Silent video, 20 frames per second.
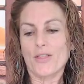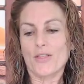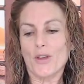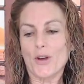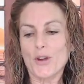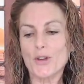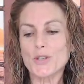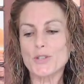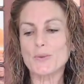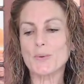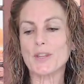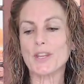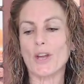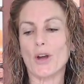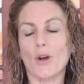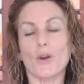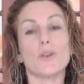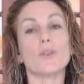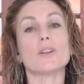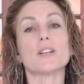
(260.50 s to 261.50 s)
Those were the
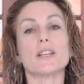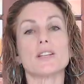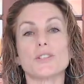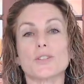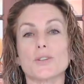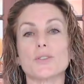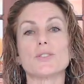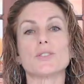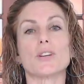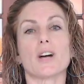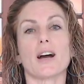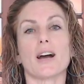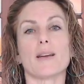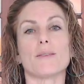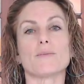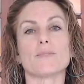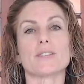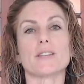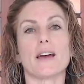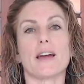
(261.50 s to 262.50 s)
only two
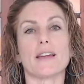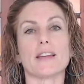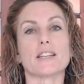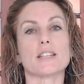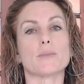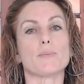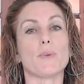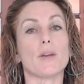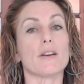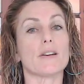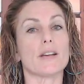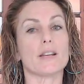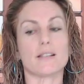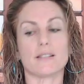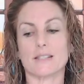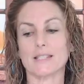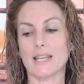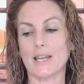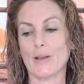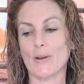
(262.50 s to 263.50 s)
times I
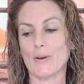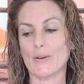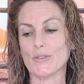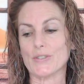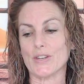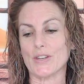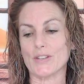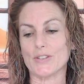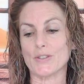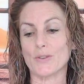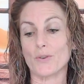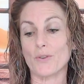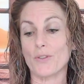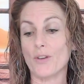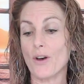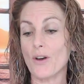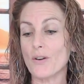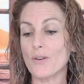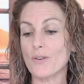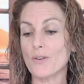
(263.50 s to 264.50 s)
experienced psychosis,
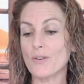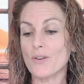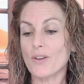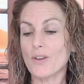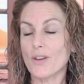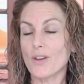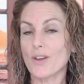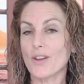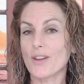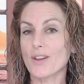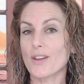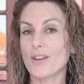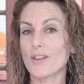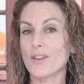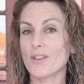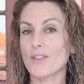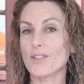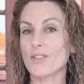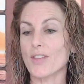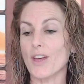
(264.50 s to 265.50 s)
although
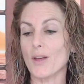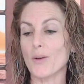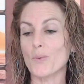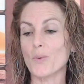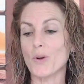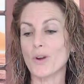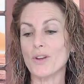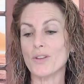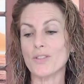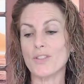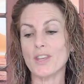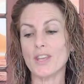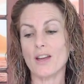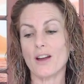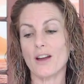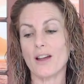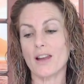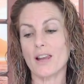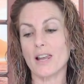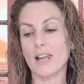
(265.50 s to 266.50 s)
they weren't the
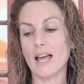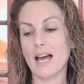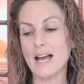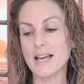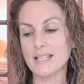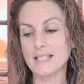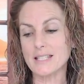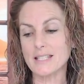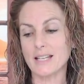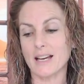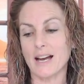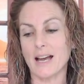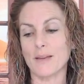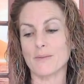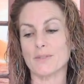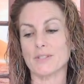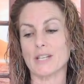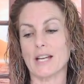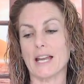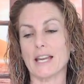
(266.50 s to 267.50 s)
last
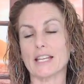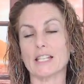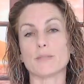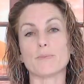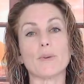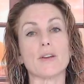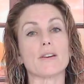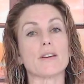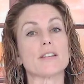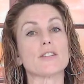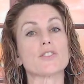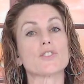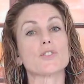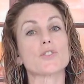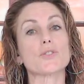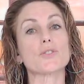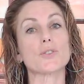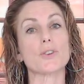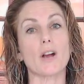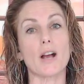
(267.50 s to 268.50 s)
times that I
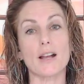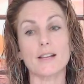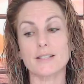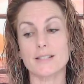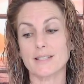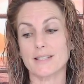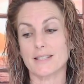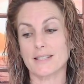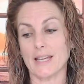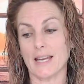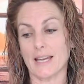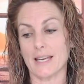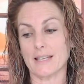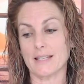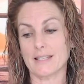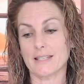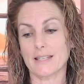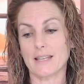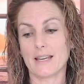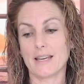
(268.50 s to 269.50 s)
experienced trance
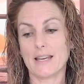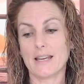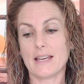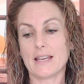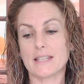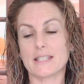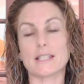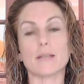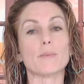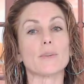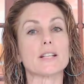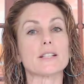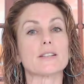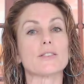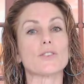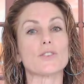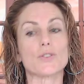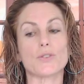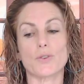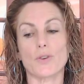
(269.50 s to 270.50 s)
states, similar to
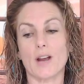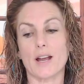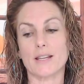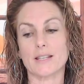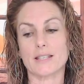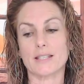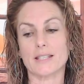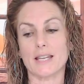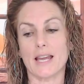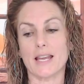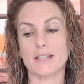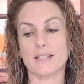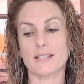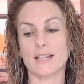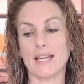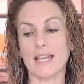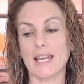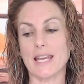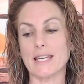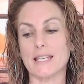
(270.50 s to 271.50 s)
the trance states that
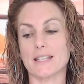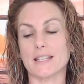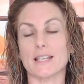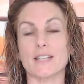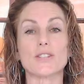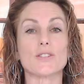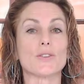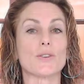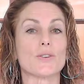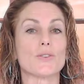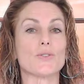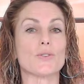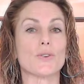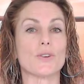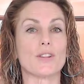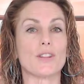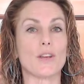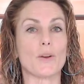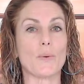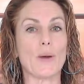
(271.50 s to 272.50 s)
I entered into
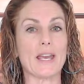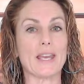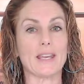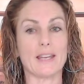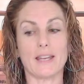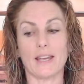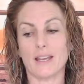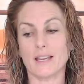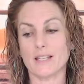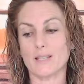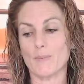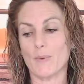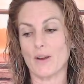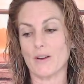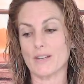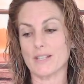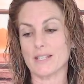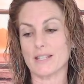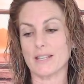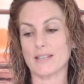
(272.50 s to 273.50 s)
during the awakening
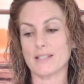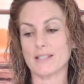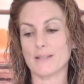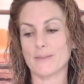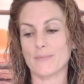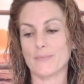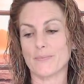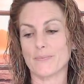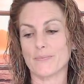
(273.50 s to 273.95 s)
experiences.